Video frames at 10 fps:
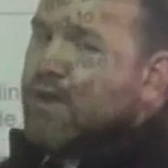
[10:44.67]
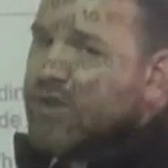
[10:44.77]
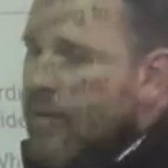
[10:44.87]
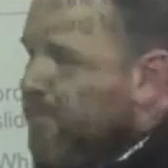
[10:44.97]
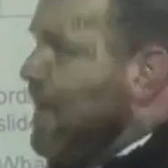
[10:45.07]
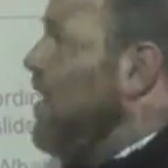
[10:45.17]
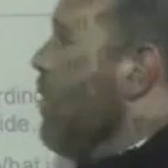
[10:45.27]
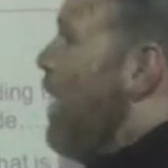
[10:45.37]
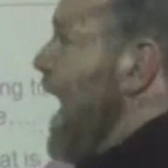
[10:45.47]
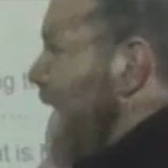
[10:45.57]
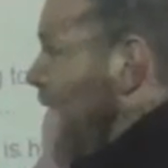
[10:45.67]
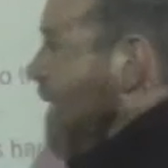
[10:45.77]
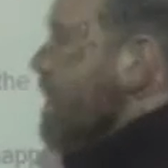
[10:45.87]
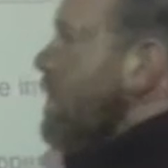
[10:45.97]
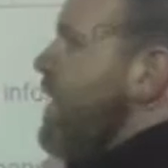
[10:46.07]
So be
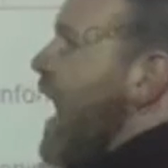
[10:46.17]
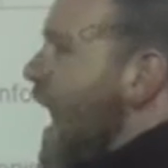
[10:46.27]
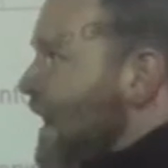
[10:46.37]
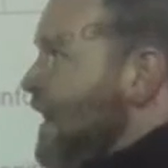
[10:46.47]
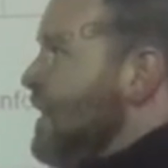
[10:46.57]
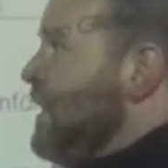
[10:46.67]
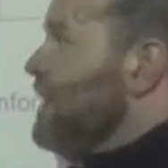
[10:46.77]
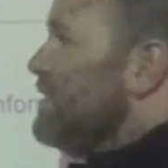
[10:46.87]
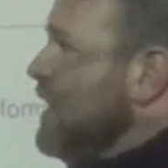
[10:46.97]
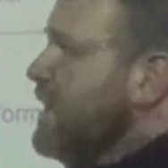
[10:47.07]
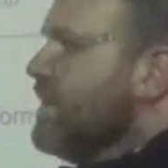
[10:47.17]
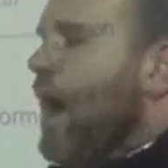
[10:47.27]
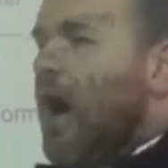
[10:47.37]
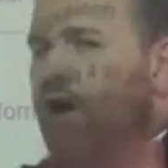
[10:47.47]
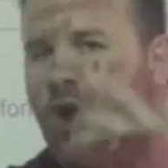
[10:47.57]
aware that LEDCs
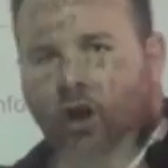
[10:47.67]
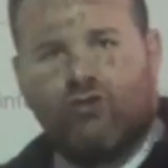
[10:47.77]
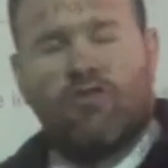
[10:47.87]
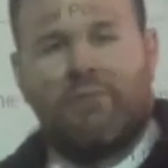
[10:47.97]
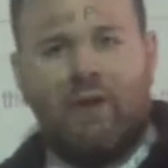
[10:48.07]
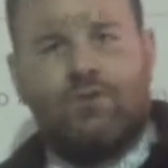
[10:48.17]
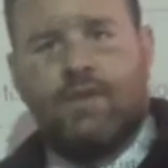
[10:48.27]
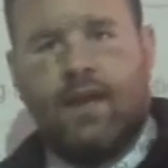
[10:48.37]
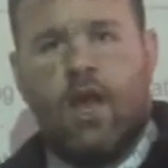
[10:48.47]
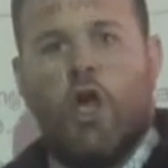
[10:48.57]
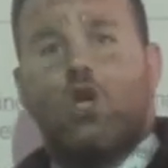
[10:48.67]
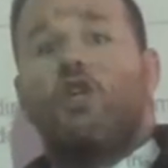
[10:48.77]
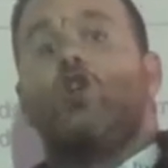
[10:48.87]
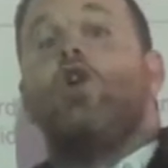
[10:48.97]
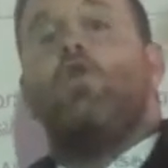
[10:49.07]
are contributing
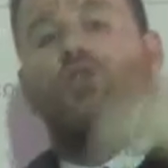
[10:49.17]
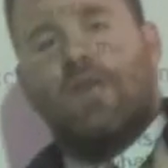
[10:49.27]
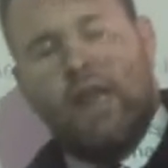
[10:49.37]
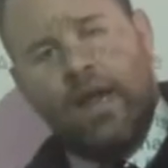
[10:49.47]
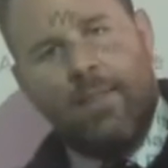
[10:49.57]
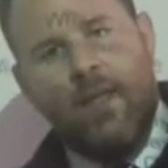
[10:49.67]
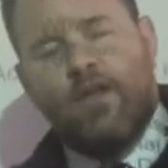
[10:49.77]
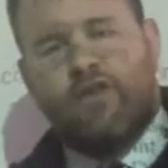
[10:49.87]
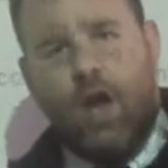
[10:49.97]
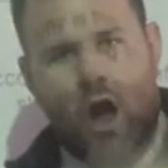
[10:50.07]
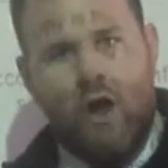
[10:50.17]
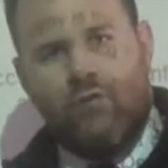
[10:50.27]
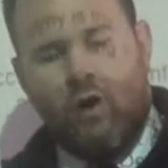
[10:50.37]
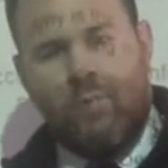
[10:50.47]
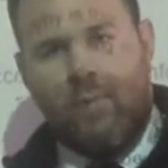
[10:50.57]
hugely to
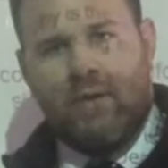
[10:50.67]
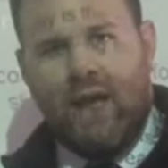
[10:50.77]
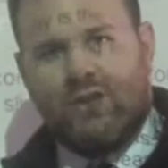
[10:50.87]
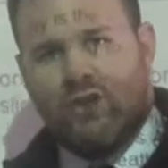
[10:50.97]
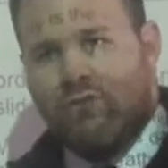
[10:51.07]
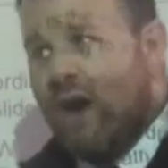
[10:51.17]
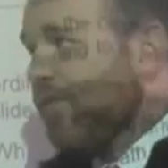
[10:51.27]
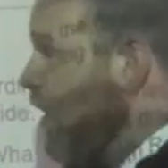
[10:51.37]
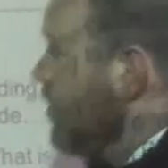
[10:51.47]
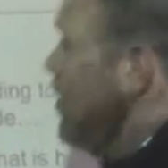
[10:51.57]
overall population growth.